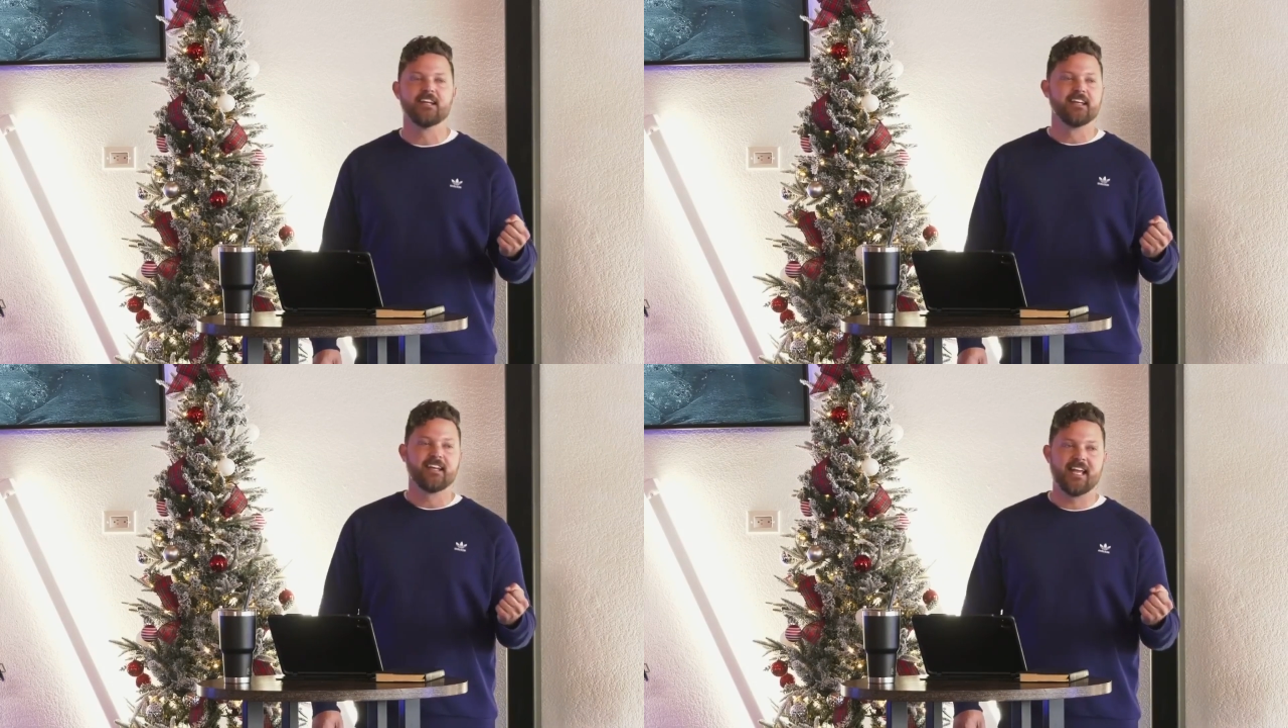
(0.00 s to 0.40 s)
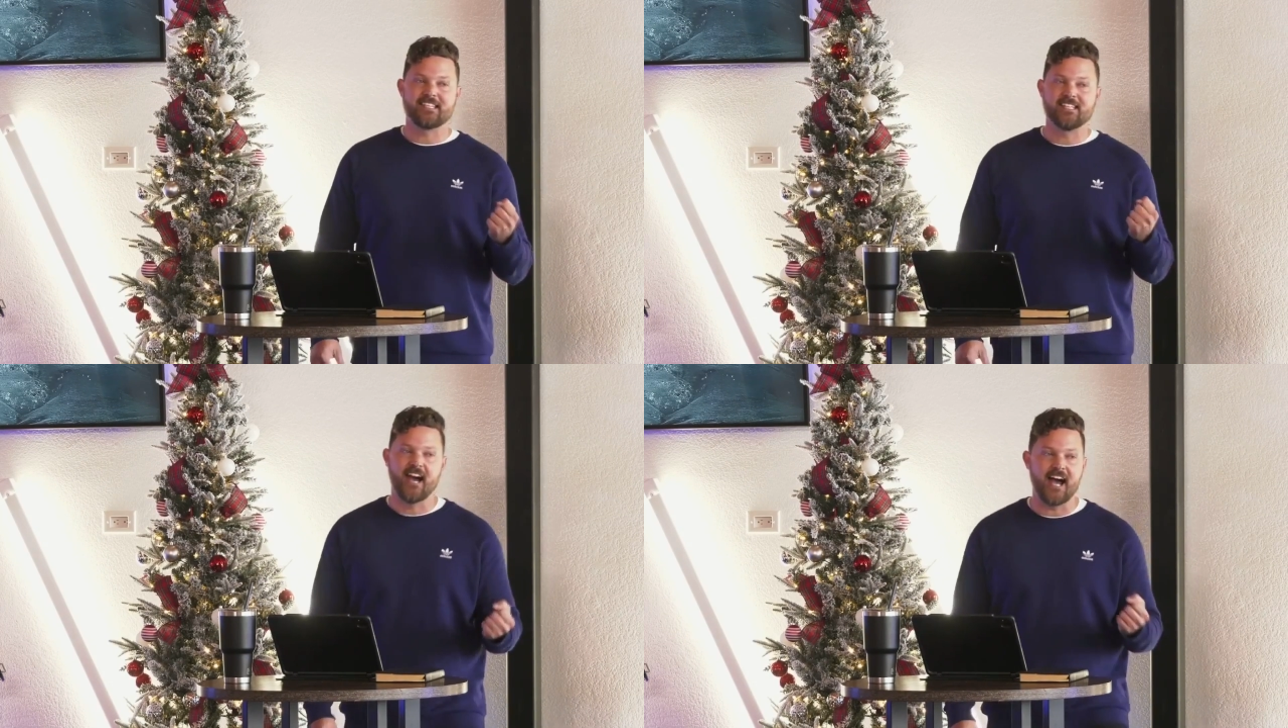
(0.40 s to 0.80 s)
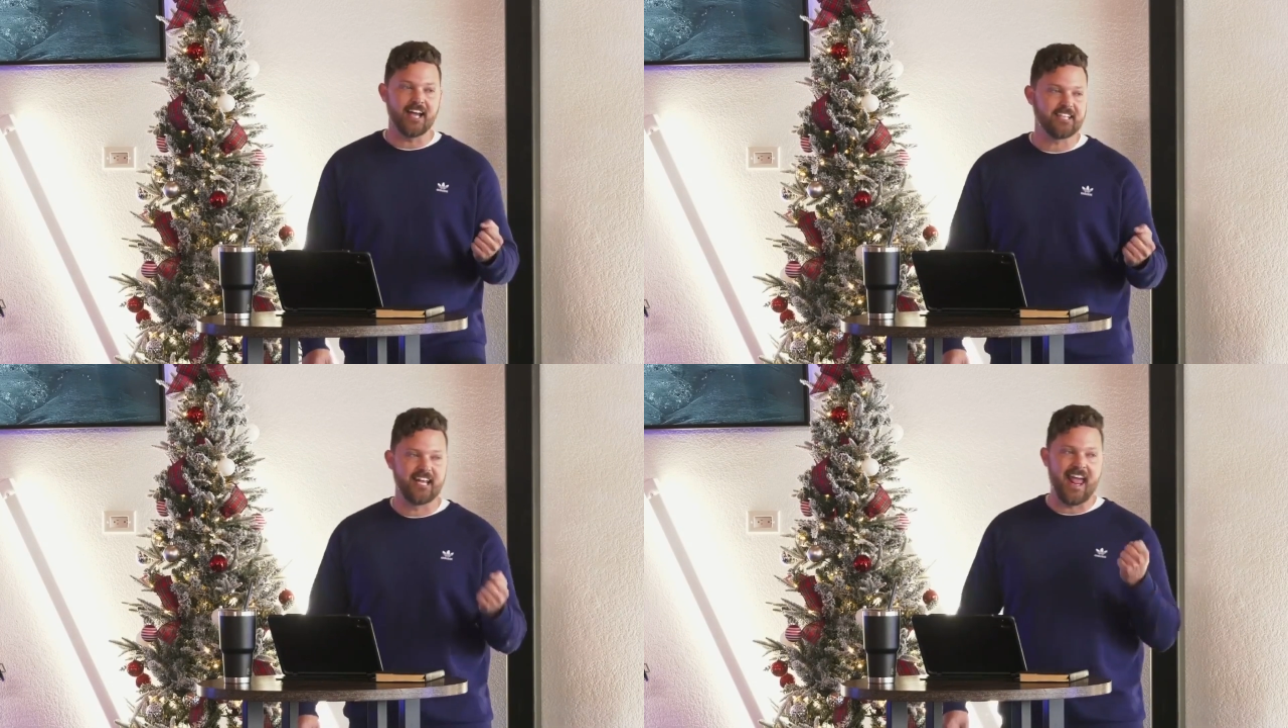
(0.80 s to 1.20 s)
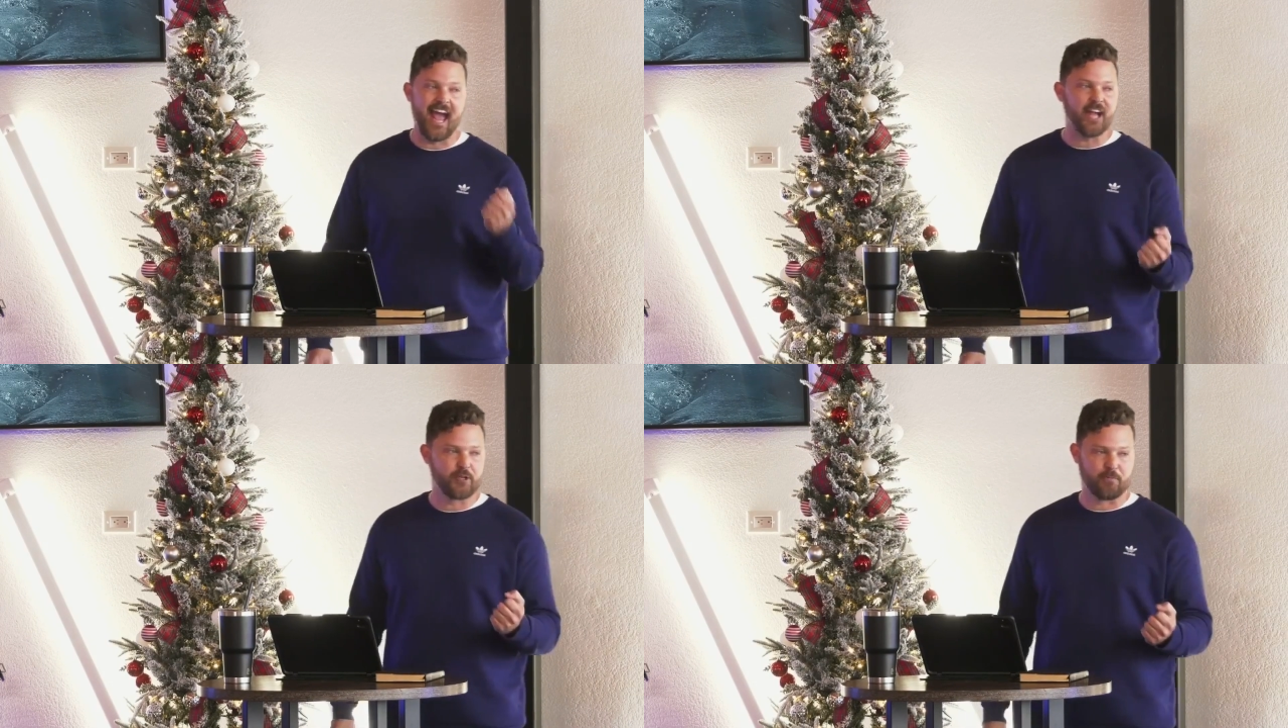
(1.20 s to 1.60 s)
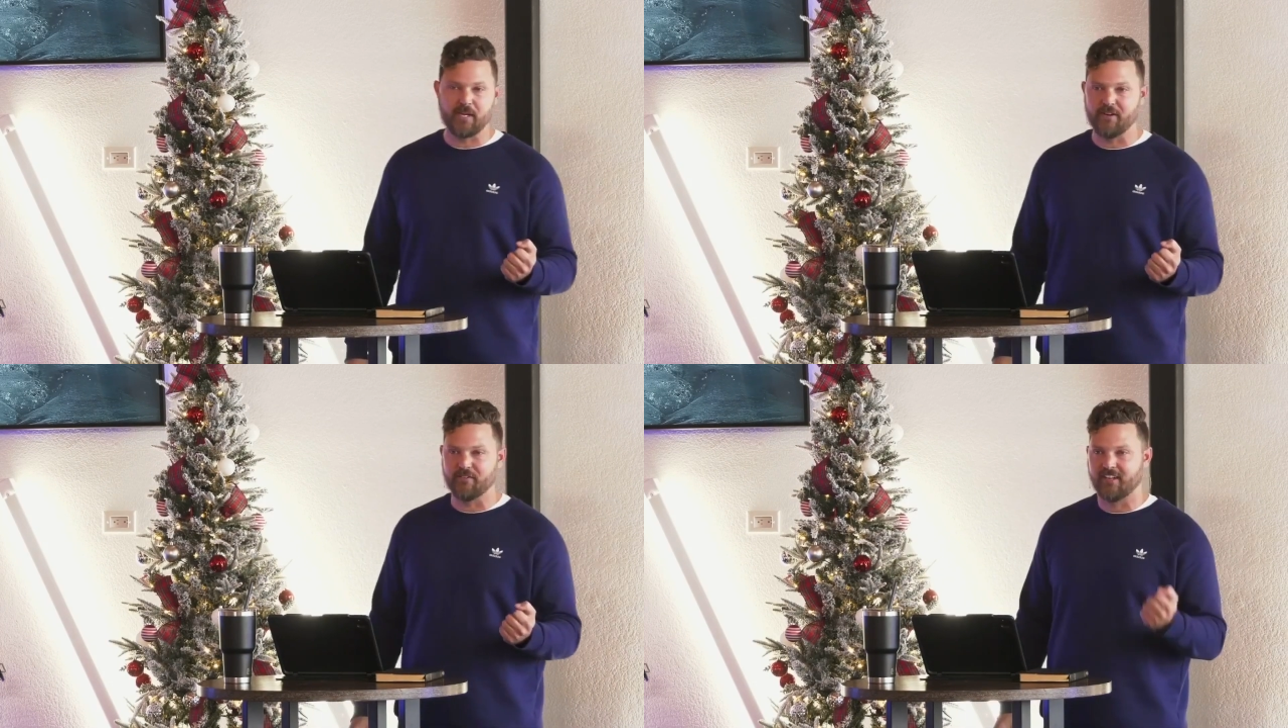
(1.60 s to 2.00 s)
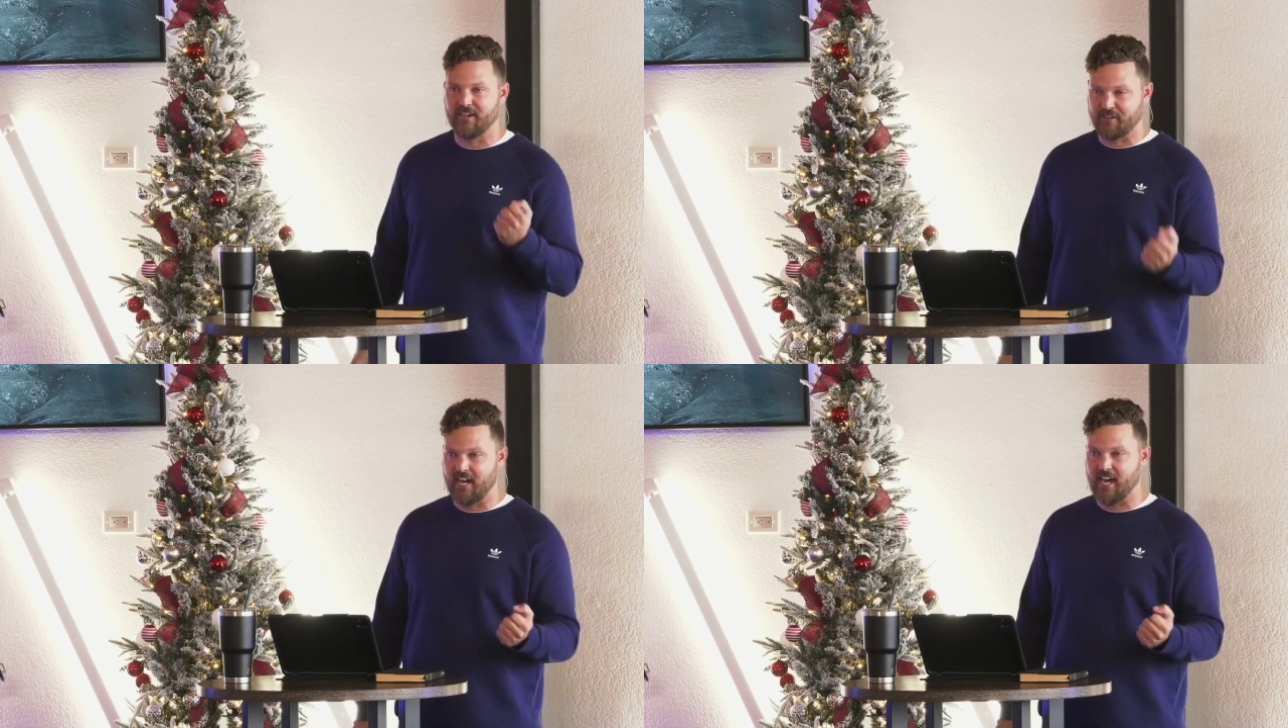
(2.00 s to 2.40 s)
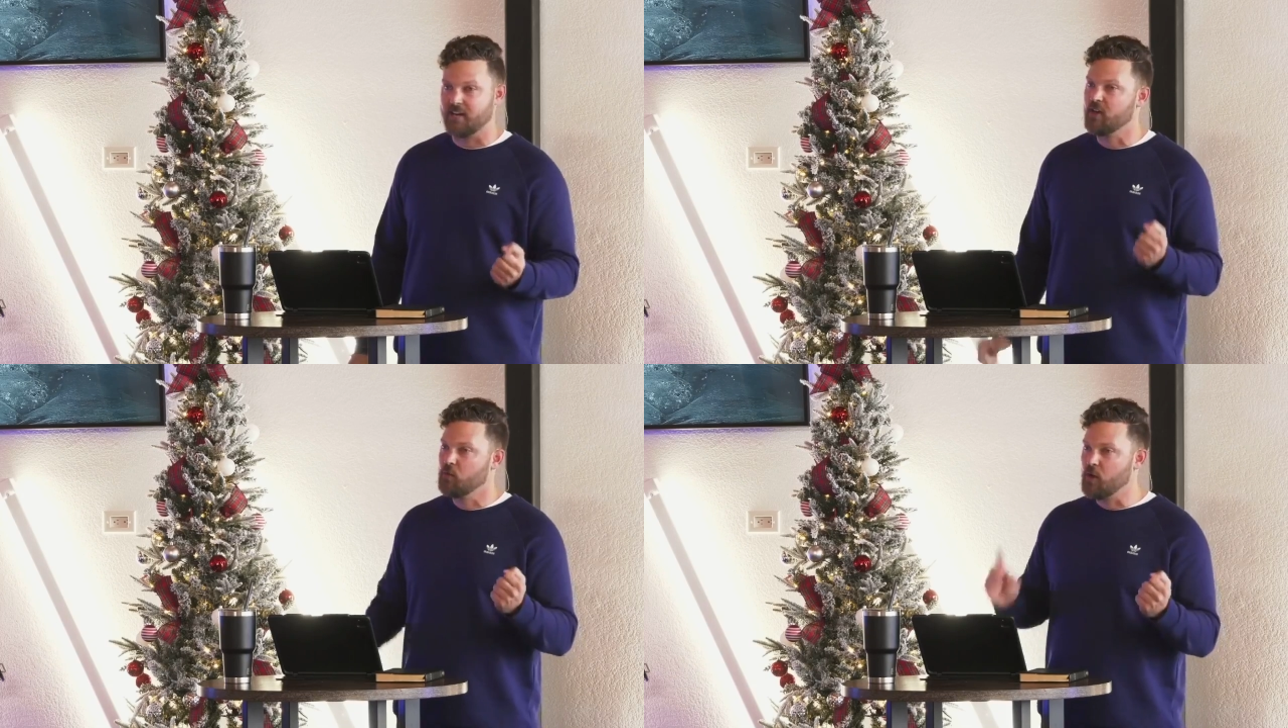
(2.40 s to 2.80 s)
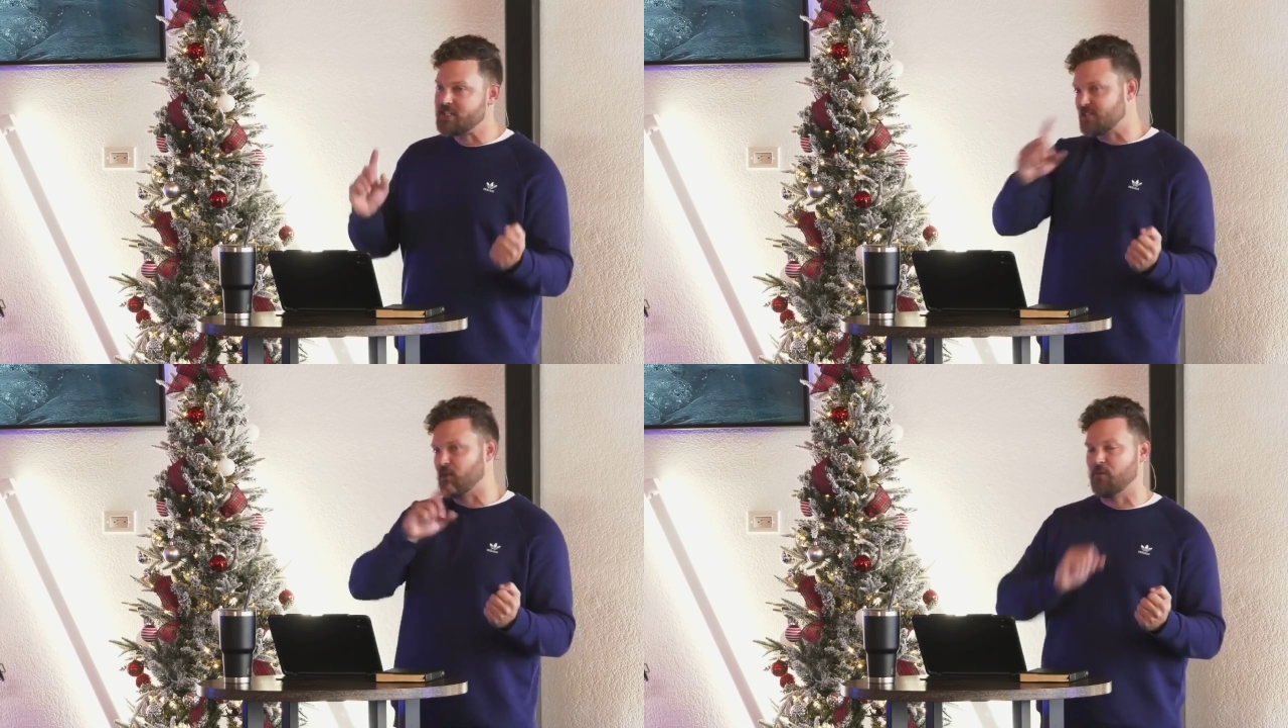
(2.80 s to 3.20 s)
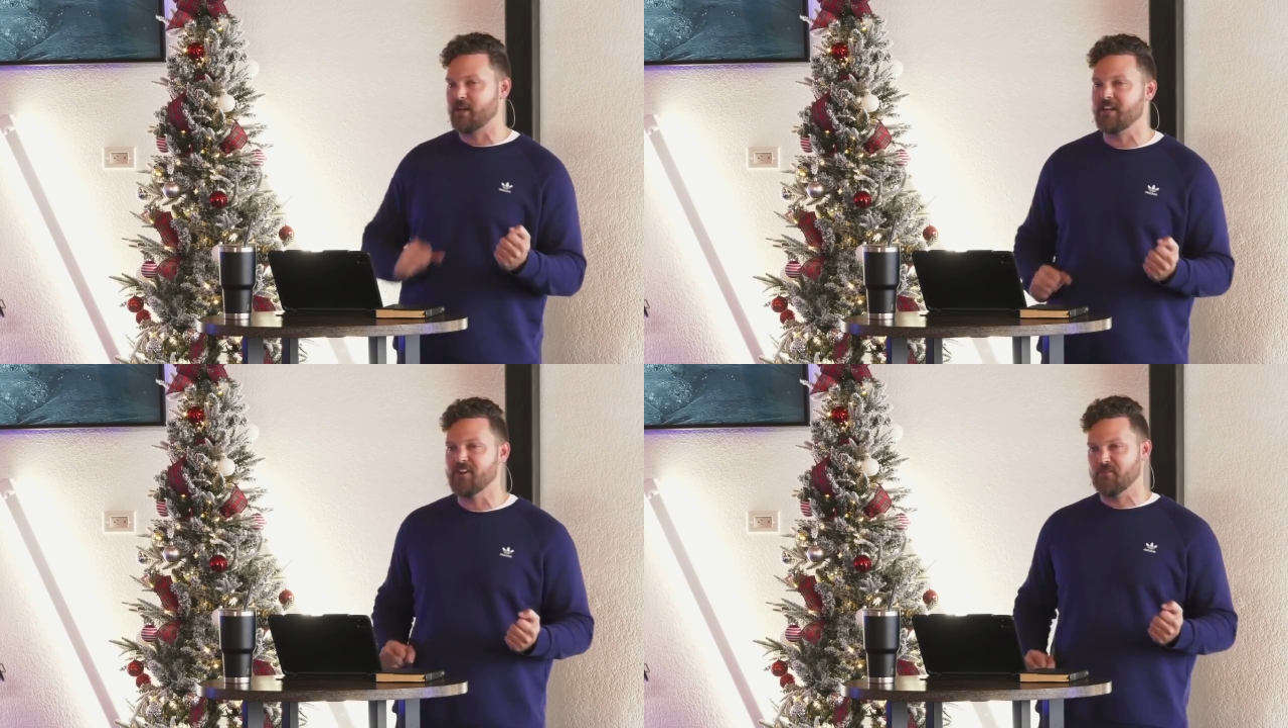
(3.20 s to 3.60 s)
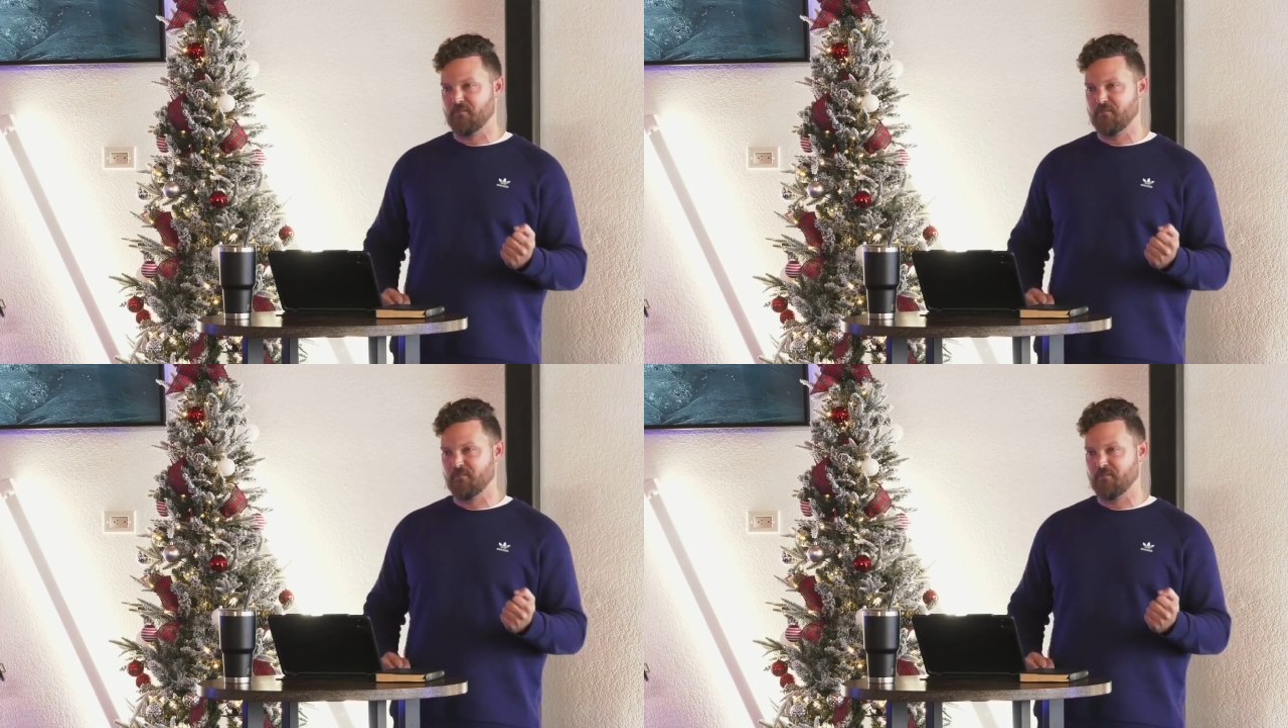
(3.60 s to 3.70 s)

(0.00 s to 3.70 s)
is not an attribute of God, which is what we do.